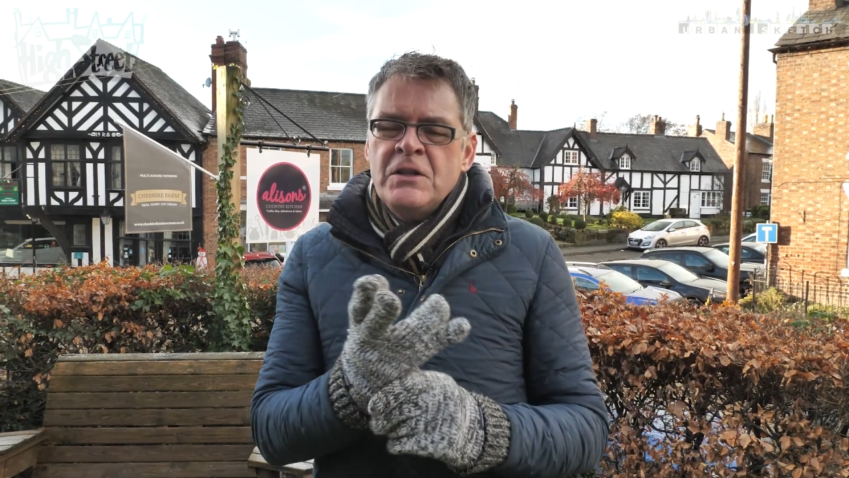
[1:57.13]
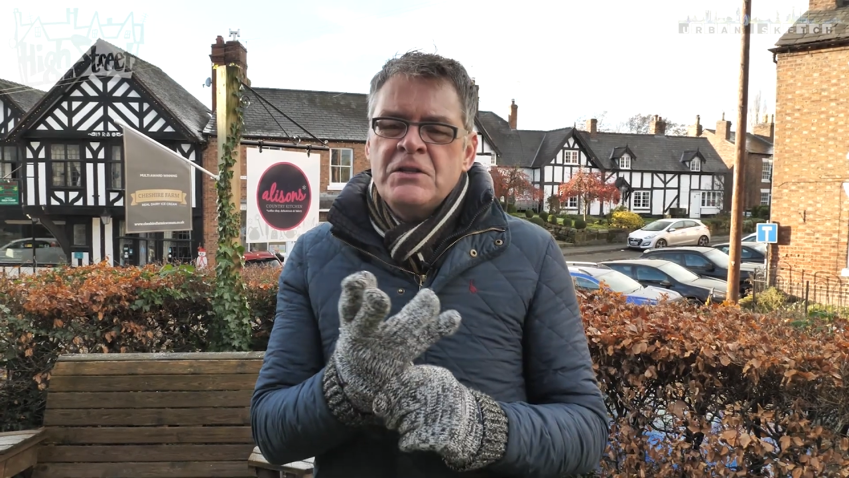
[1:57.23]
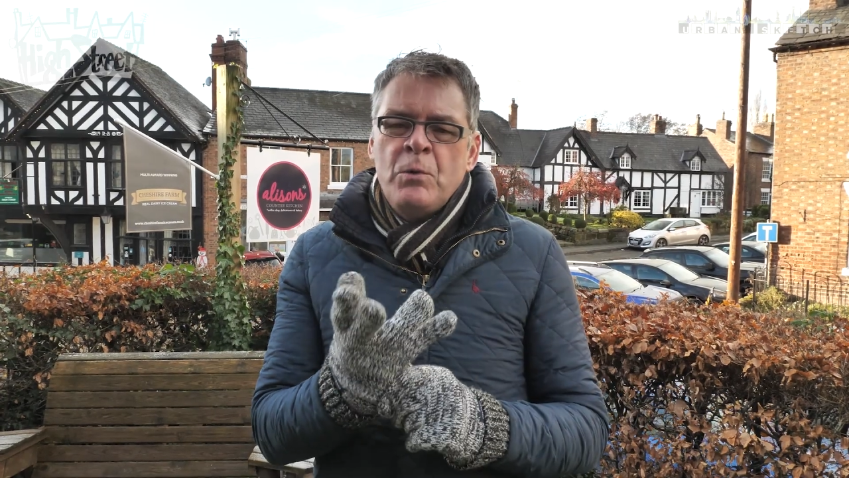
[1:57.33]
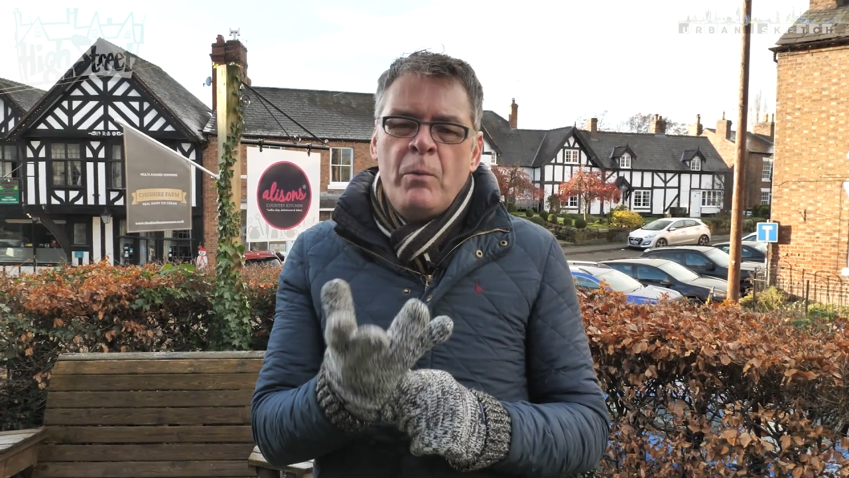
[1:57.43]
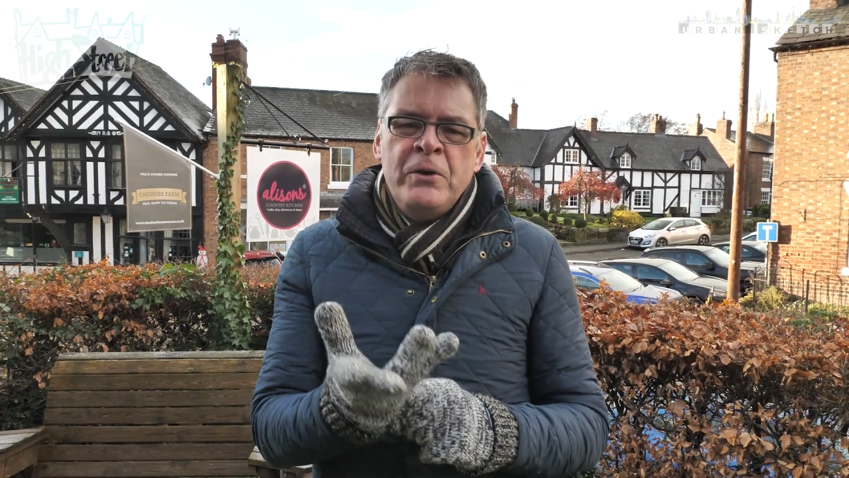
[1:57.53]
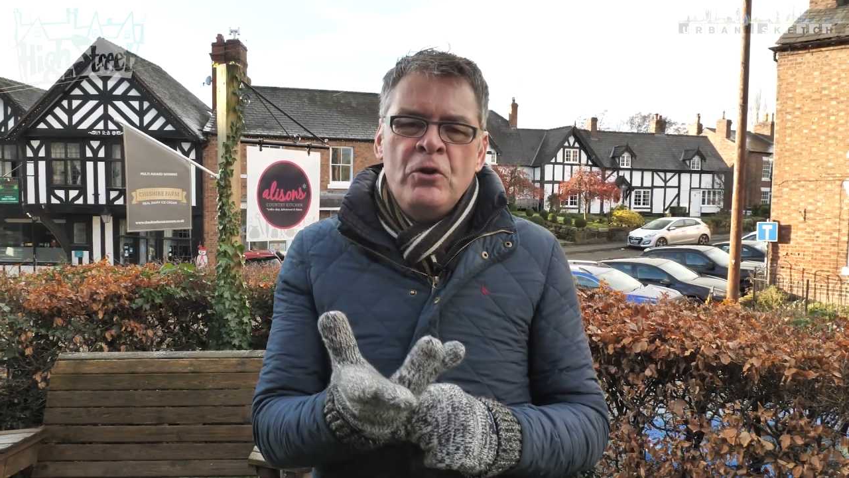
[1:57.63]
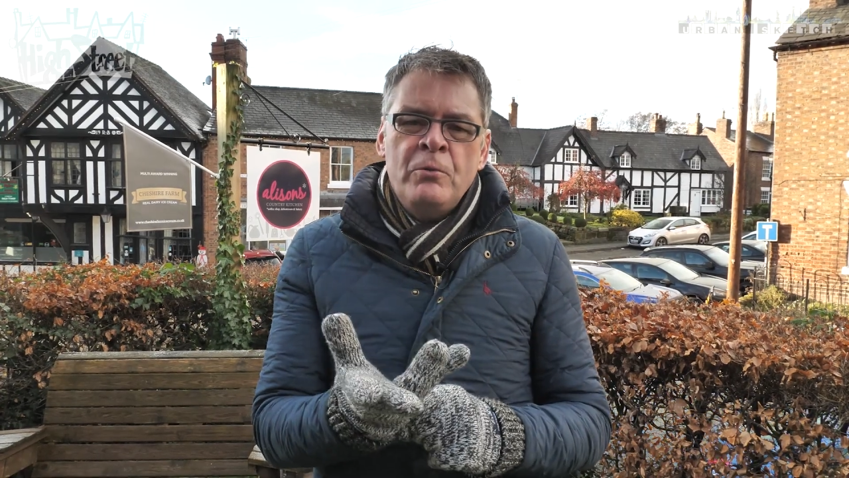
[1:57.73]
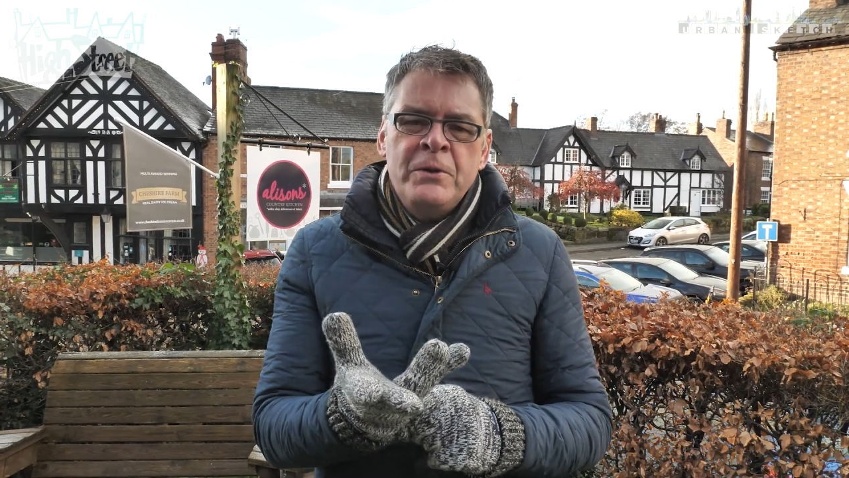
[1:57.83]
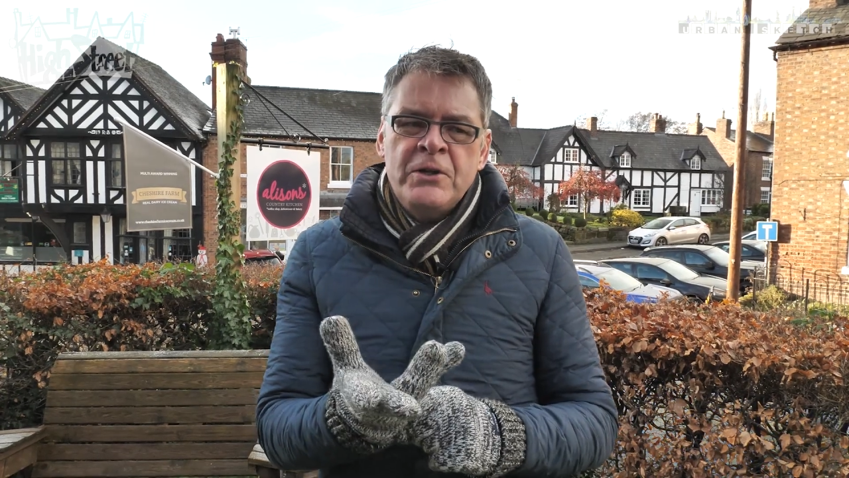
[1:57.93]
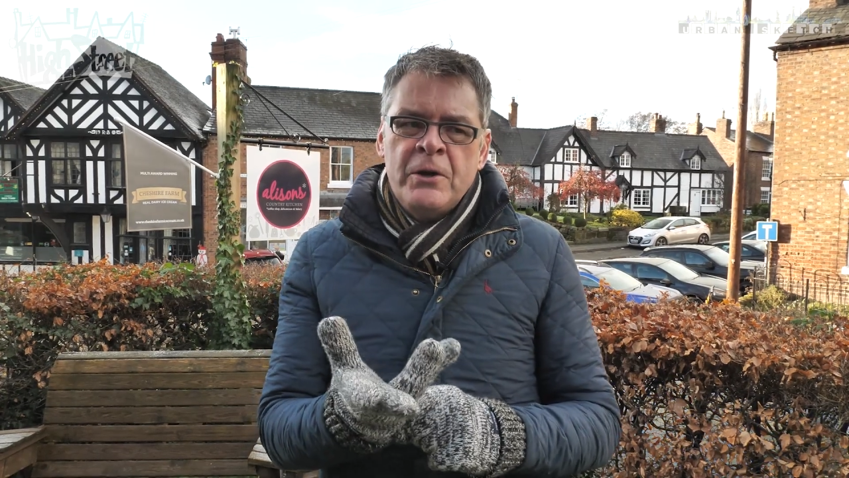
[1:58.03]
to what we
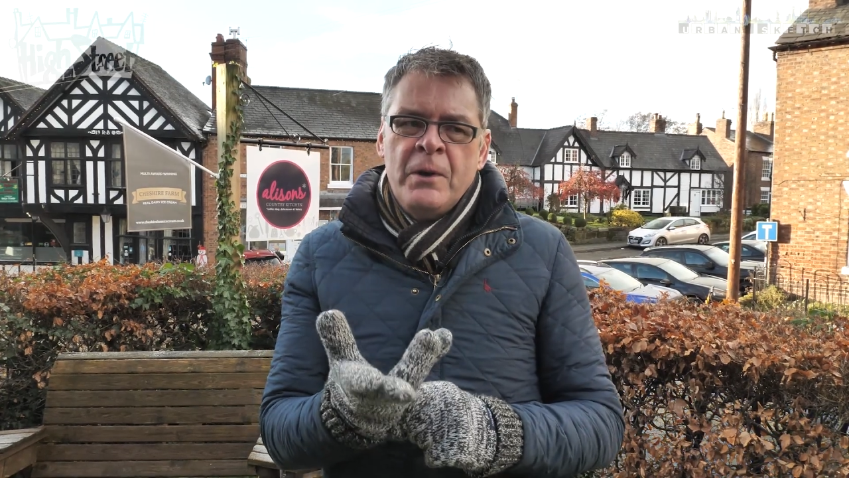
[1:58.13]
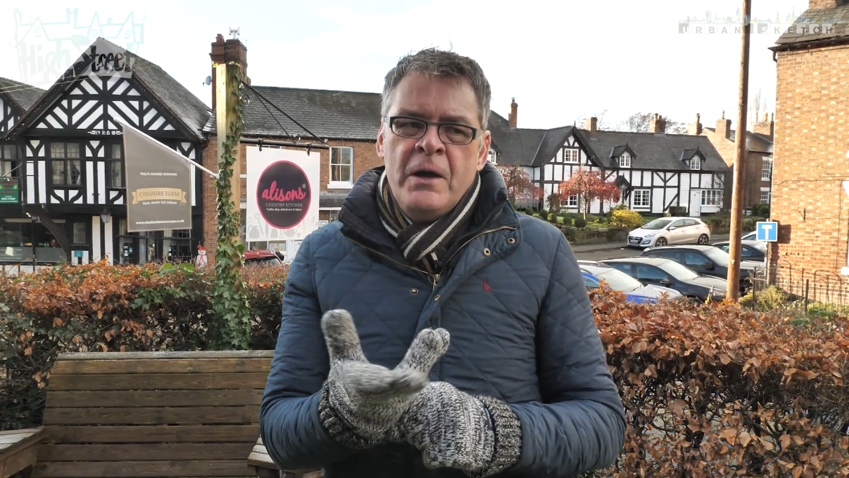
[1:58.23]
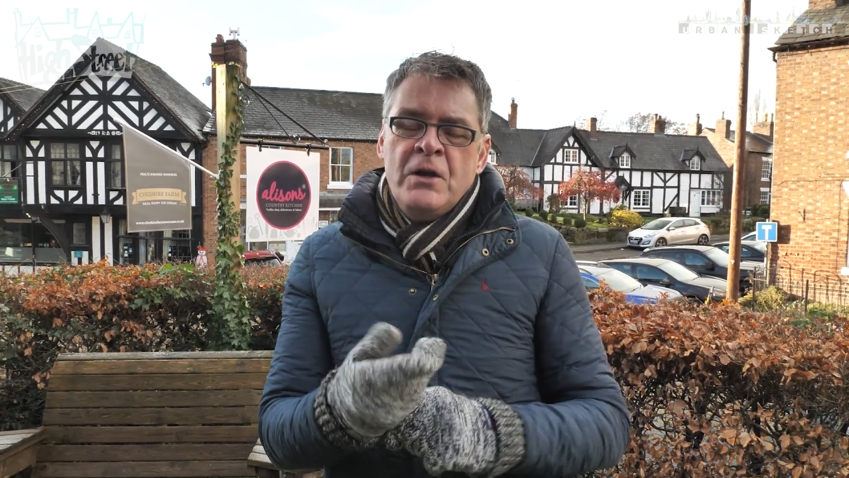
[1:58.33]
normally do.